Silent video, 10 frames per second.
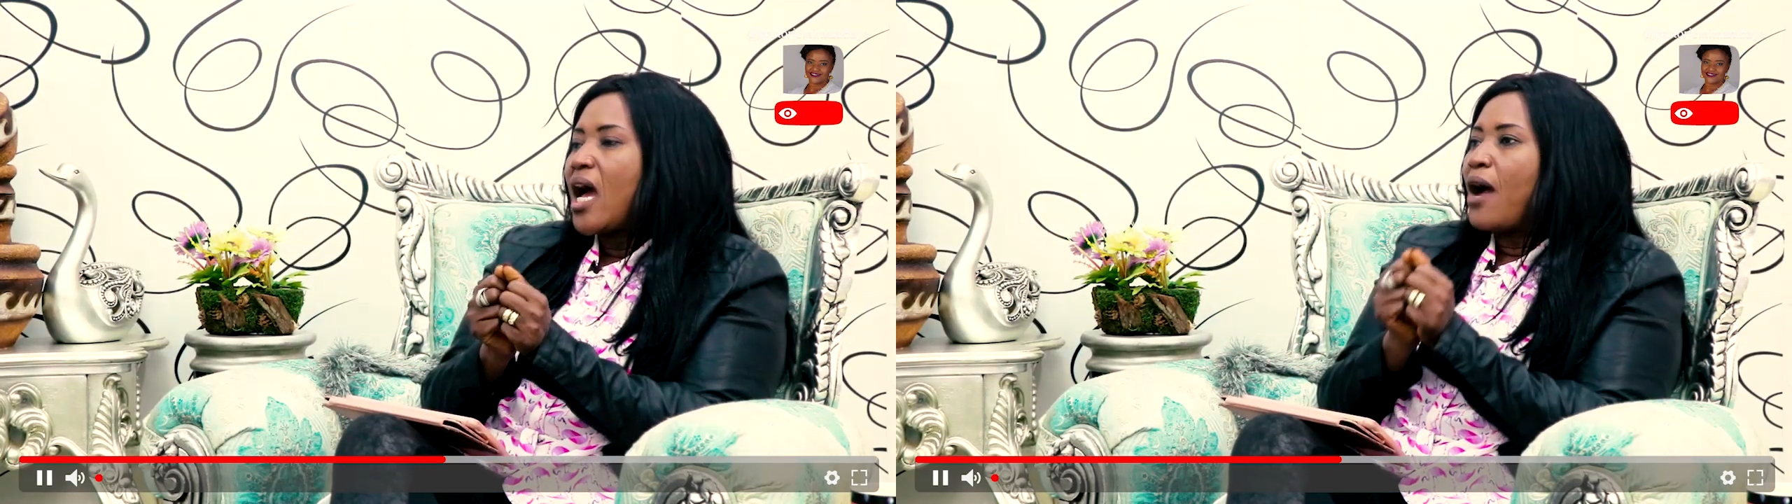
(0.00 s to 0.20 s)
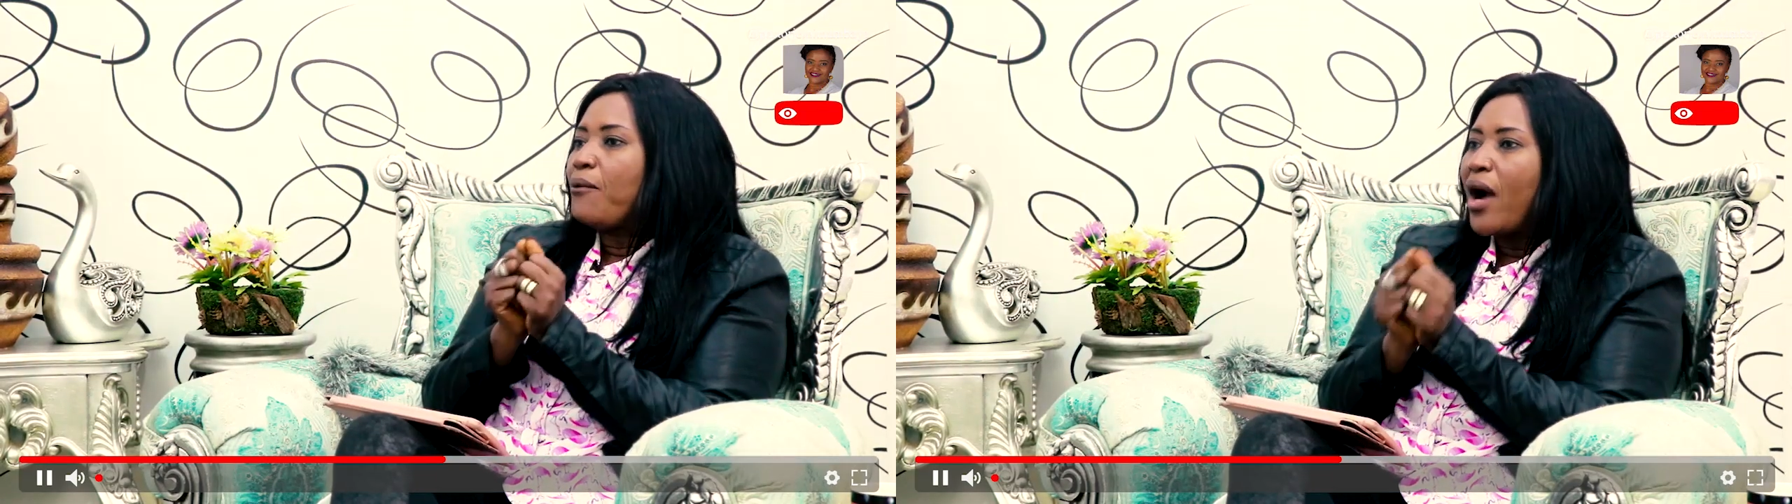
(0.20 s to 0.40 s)

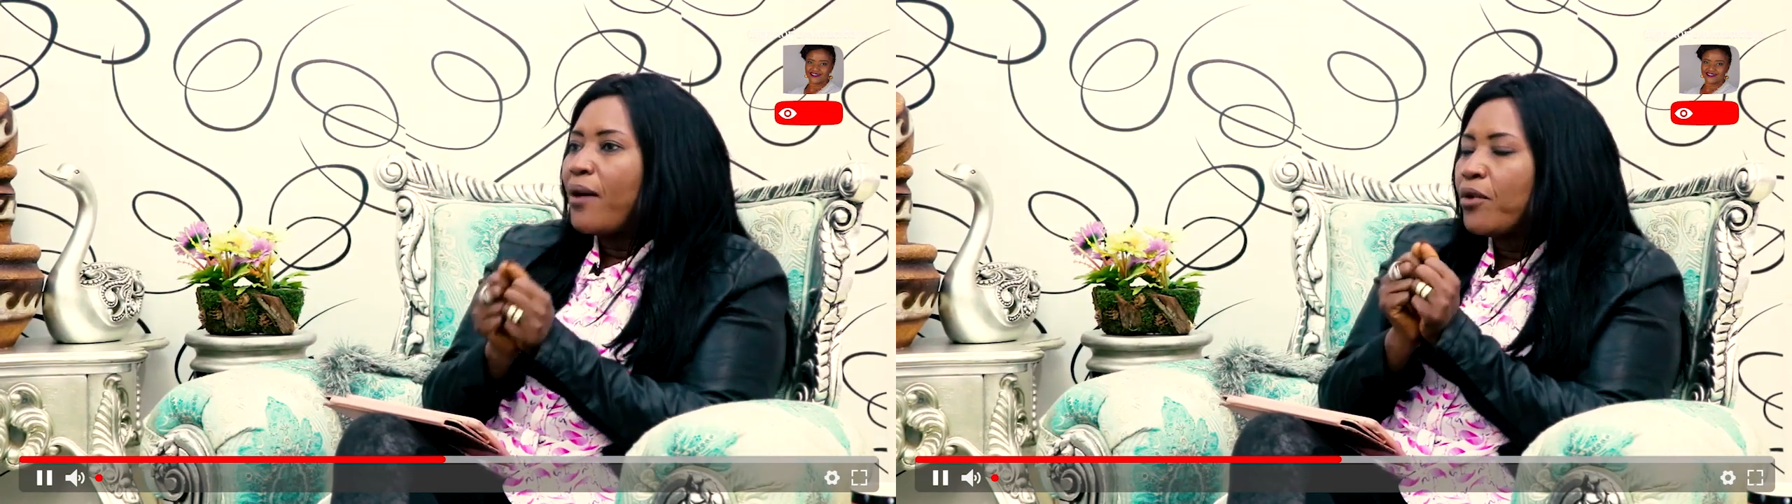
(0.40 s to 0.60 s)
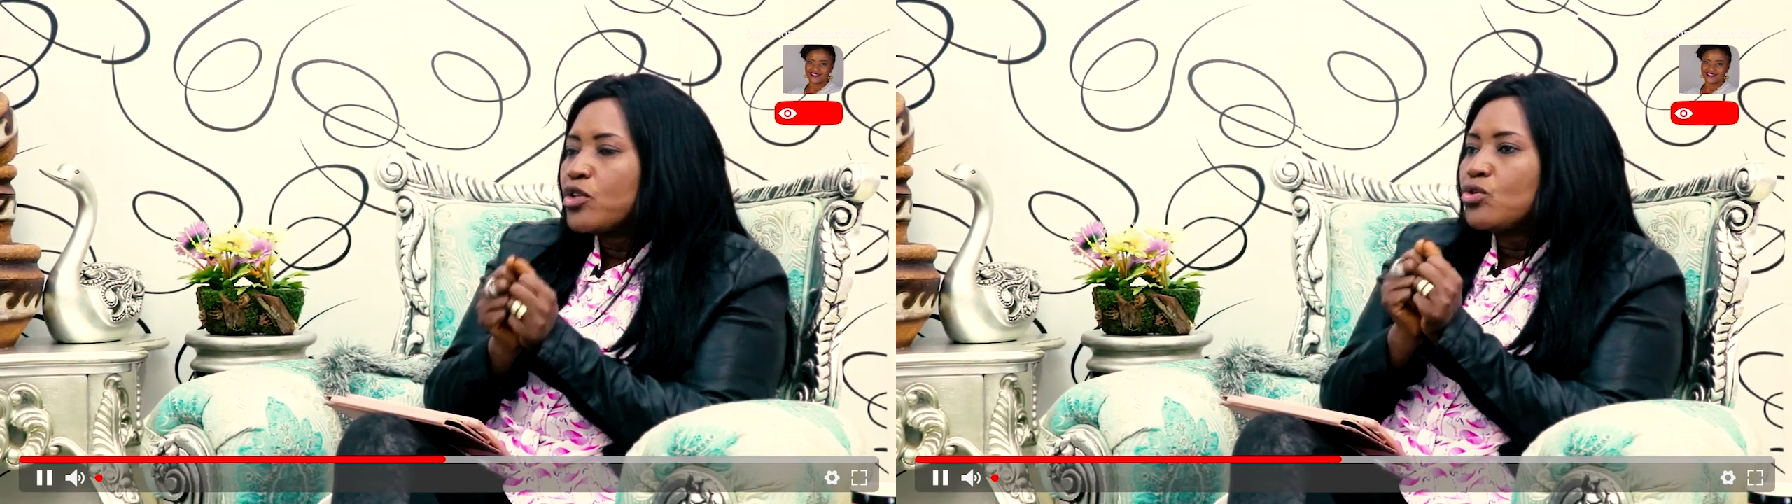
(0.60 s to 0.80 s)
I, I
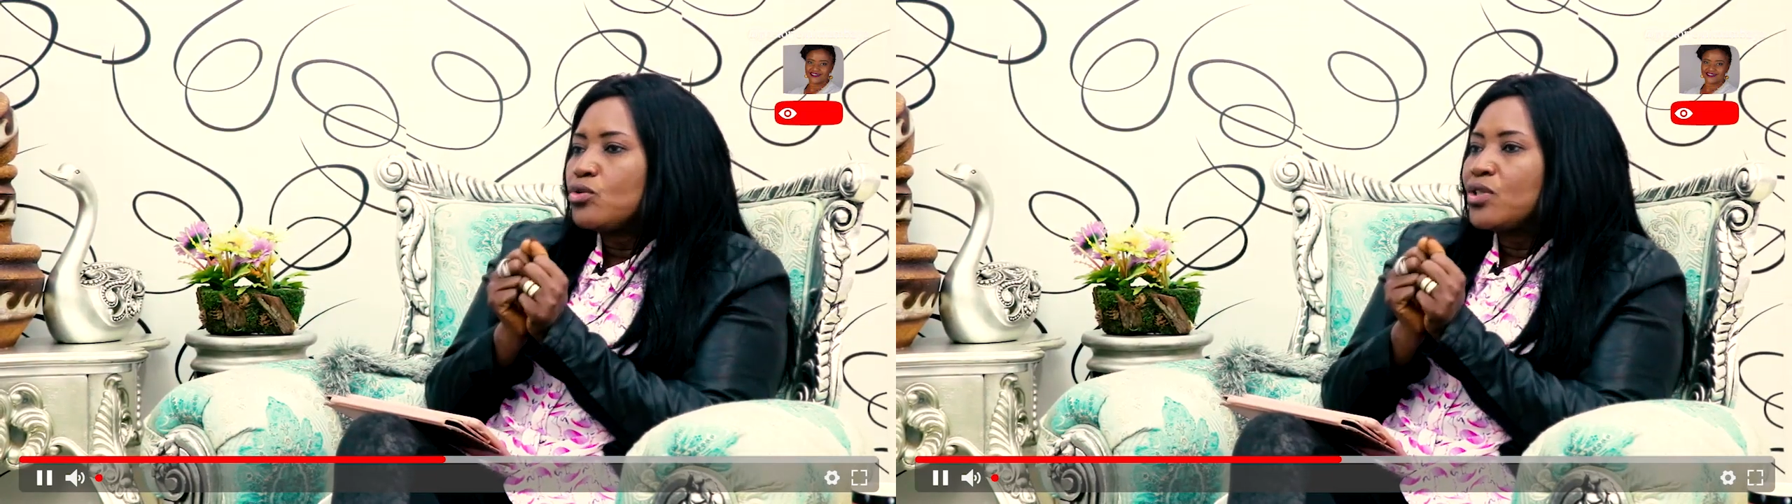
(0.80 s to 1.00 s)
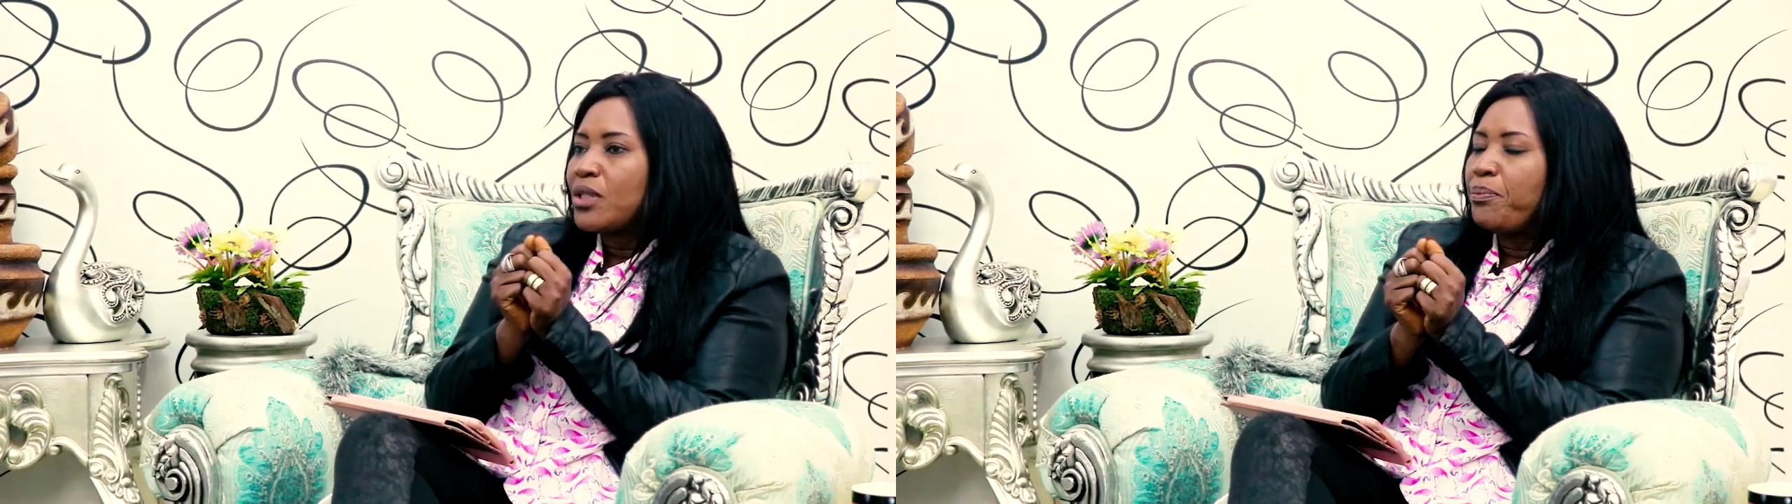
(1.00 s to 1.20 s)
want
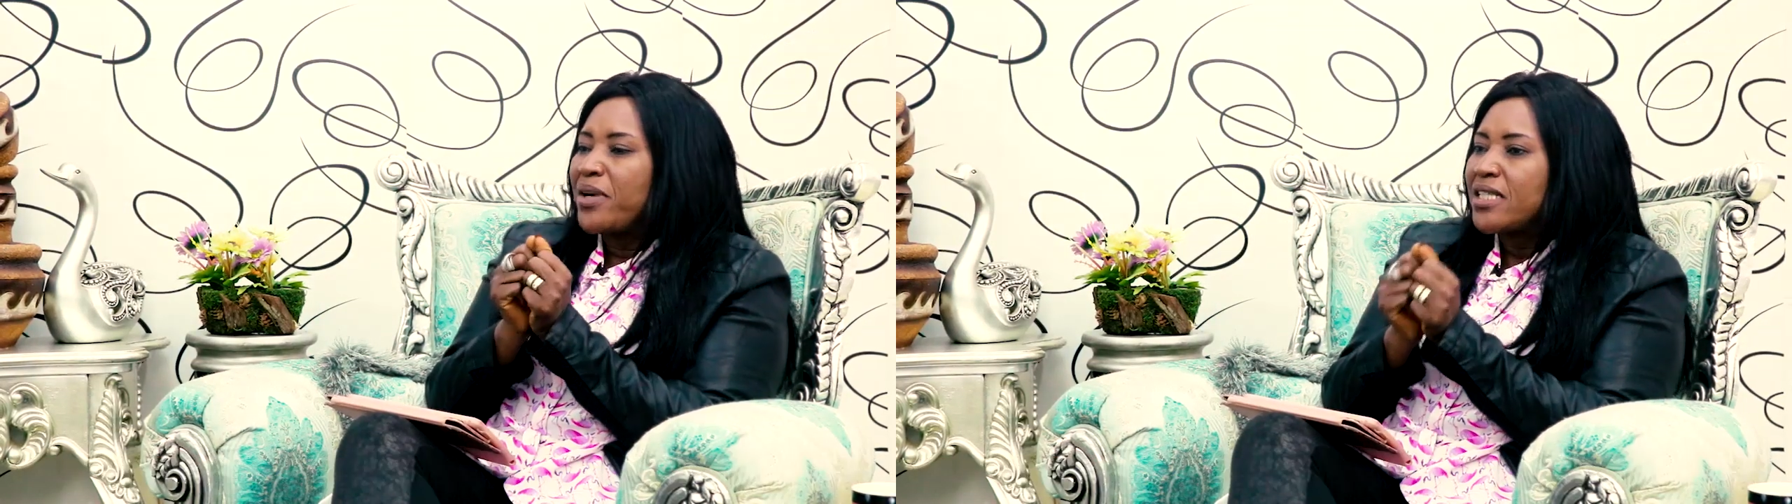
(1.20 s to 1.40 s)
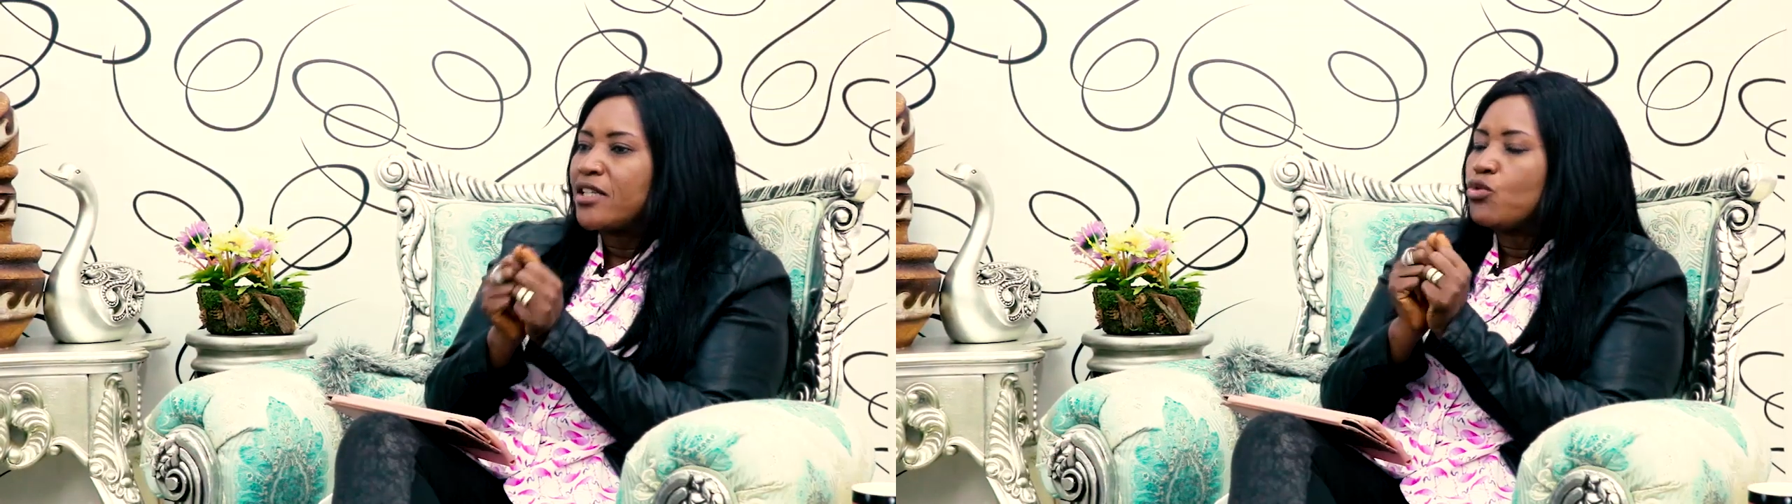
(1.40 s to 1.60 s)
the
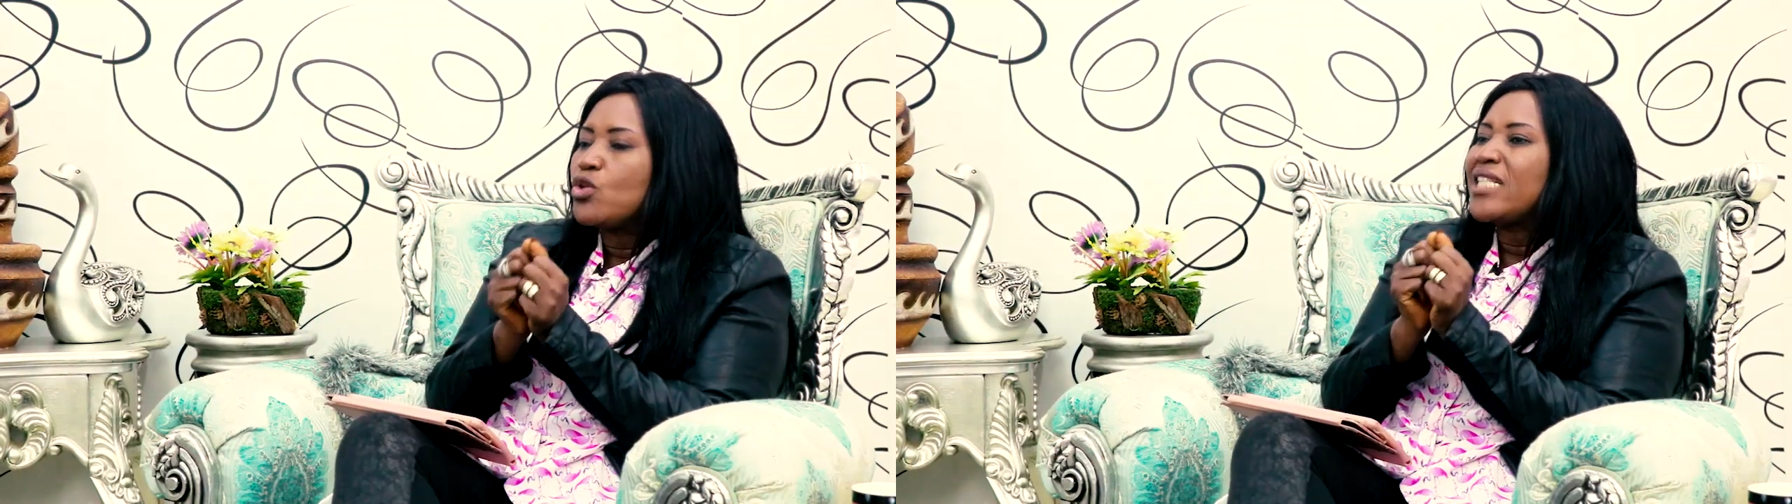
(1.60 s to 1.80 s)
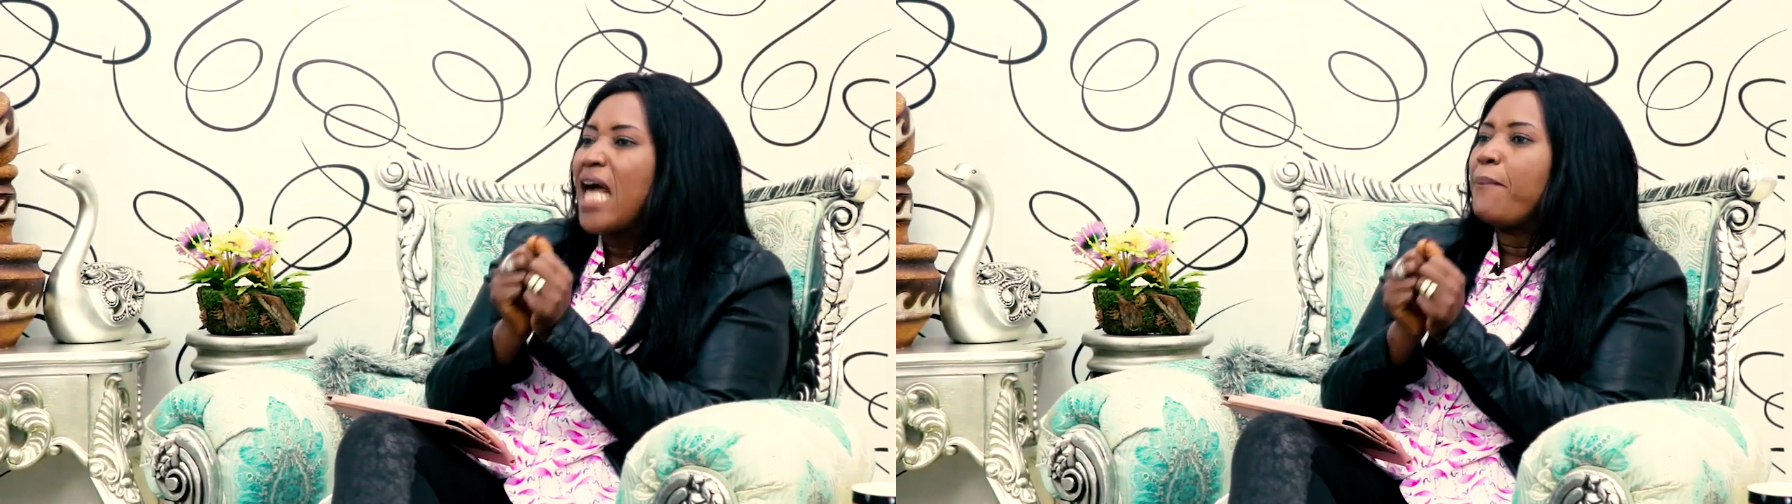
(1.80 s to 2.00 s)
person who is the